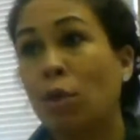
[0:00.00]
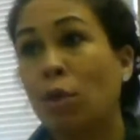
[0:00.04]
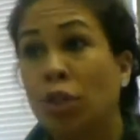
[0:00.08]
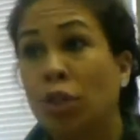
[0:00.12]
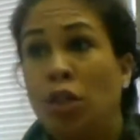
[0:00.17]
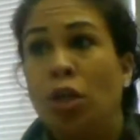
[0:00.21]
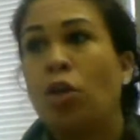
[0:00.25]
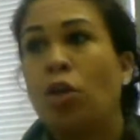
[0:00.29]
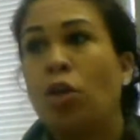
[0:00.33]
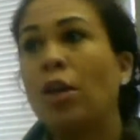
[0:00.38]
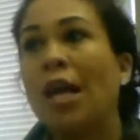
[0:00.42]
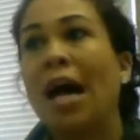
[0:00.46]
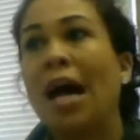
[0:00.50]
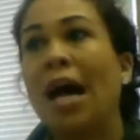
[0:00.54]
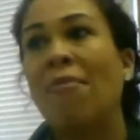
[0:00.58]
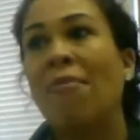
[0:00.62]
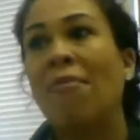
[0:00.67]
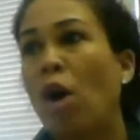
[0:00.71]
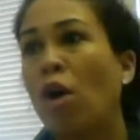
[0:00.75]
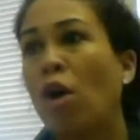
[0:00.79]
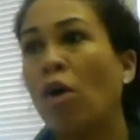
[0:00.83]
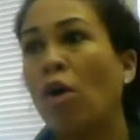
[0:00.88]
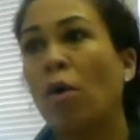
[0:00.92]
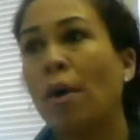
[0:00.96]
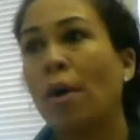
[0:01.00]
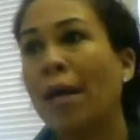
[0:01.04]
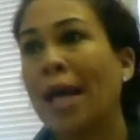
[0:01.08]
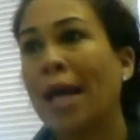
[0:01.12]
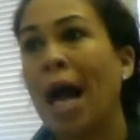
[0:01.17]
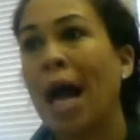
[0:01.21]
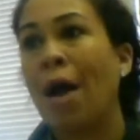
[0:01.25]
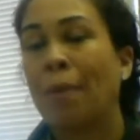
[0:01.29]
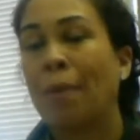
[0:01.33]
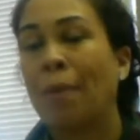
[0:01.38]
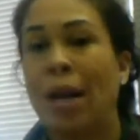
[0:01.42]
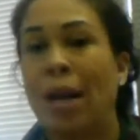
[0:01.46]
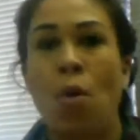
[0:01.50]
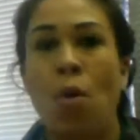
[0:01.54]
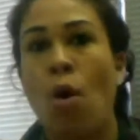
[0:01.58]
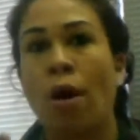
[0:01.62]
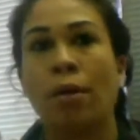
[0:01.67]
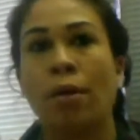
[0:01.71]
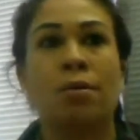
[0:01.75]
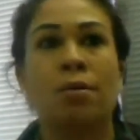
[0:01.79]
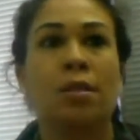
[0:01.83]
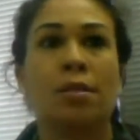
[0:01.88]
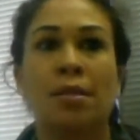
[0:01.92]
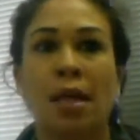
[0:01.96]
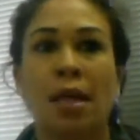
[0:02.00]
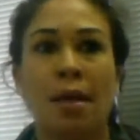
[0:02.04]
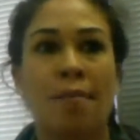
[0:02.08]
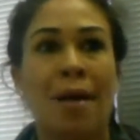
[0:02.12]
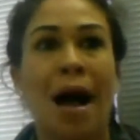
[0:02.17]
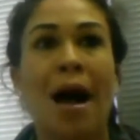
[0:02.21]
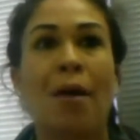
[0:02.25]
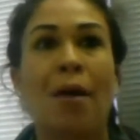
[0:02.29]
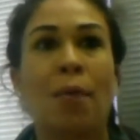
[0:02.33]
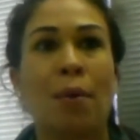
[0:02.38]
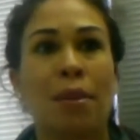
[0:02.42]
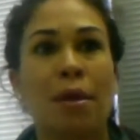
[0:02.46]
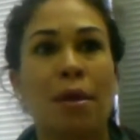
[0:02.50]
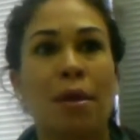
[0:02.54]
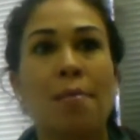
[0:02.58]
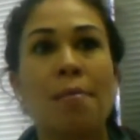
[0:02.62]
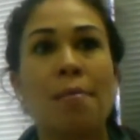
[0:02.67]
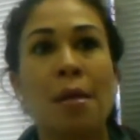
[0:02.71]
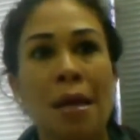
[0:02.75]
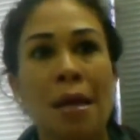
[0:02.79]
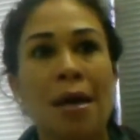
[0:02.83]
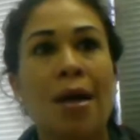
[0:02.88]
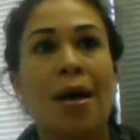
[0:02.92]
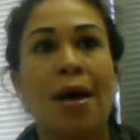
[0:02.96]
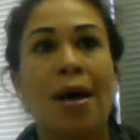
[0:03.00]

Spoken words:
which he could have Paul going out, but I want him to stay back with him